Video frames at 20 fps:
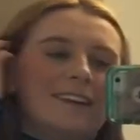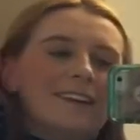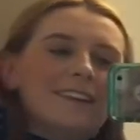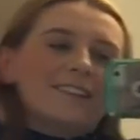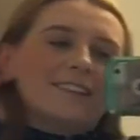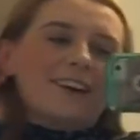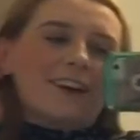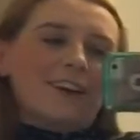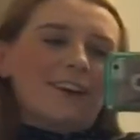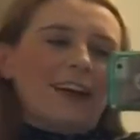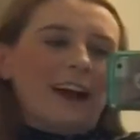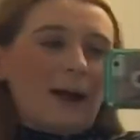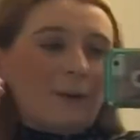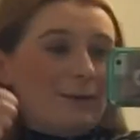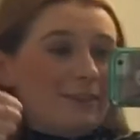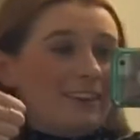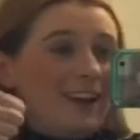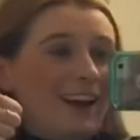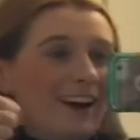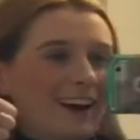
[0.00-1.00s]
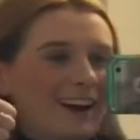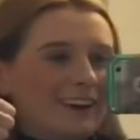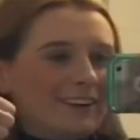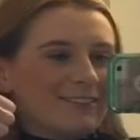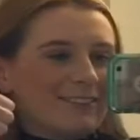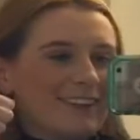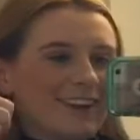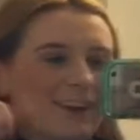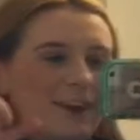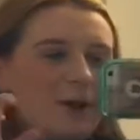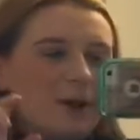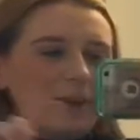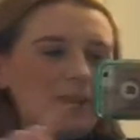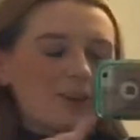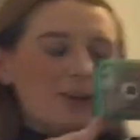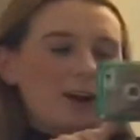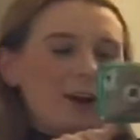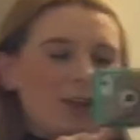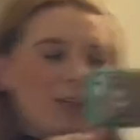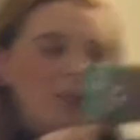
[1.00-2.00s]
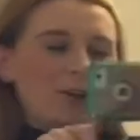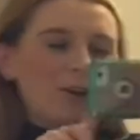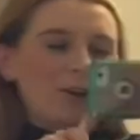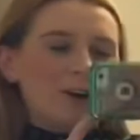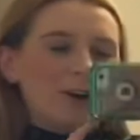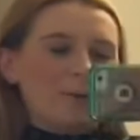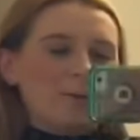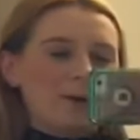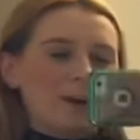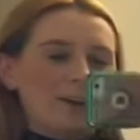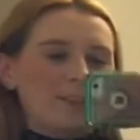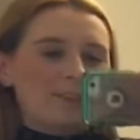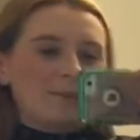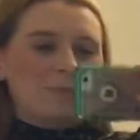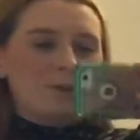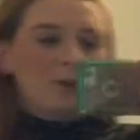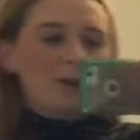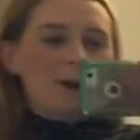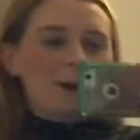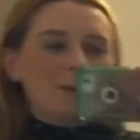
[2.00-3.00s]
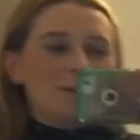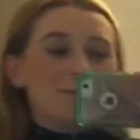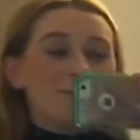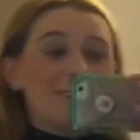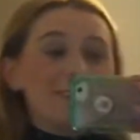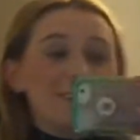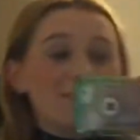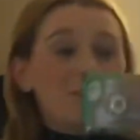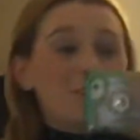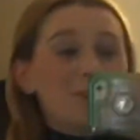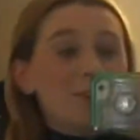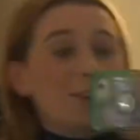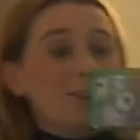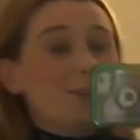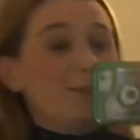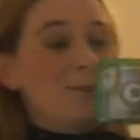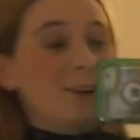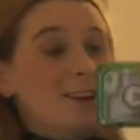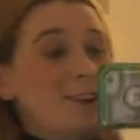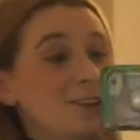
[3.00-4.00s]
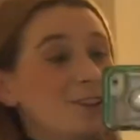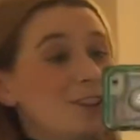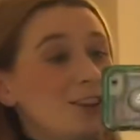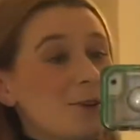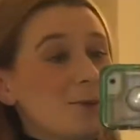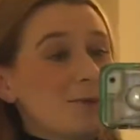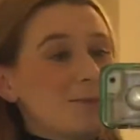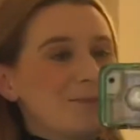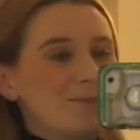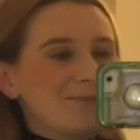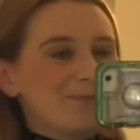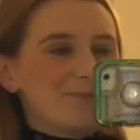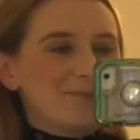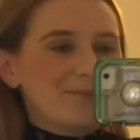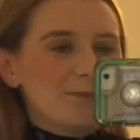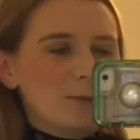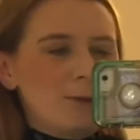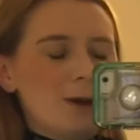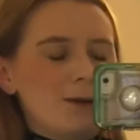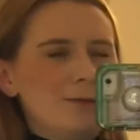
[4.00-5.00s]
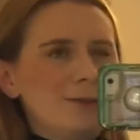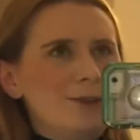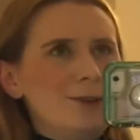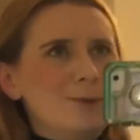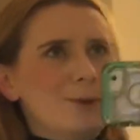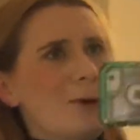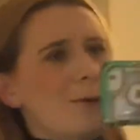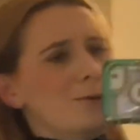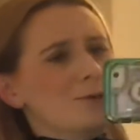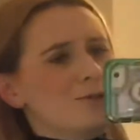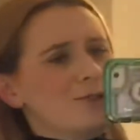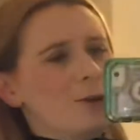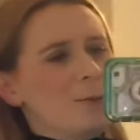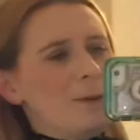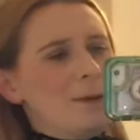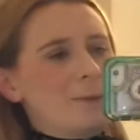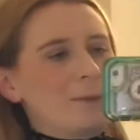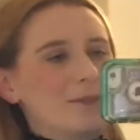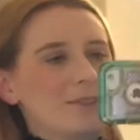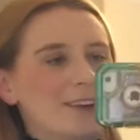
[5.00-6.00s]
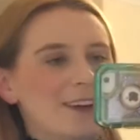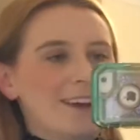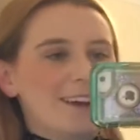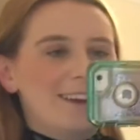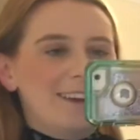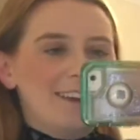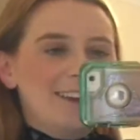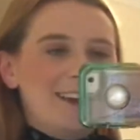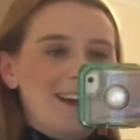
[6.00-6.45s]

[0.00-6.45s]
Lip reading: So happy times. So I thought I'd buy some new outfits for my new job. Well, new old job, people say.